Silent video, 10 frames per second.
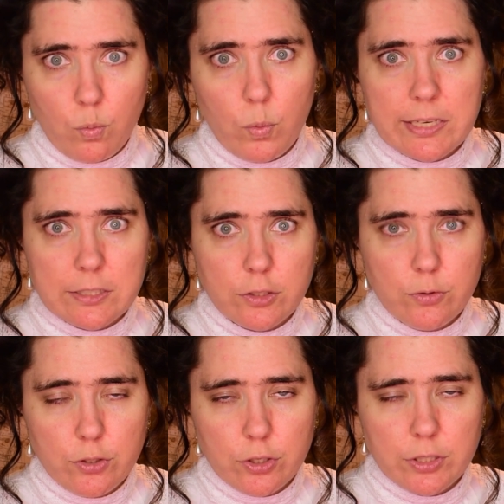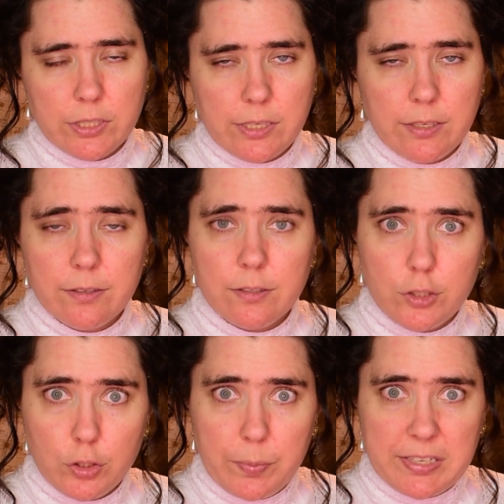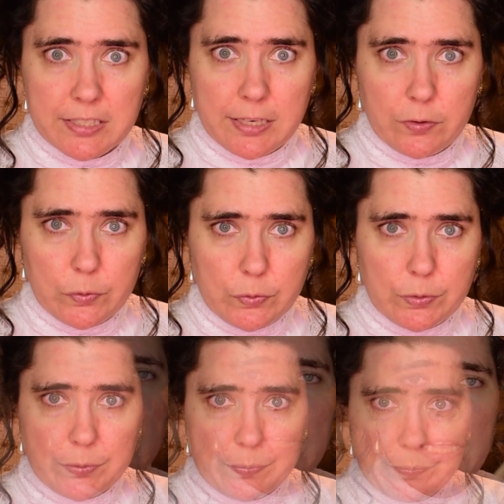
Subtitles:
West New Jersey to be settled.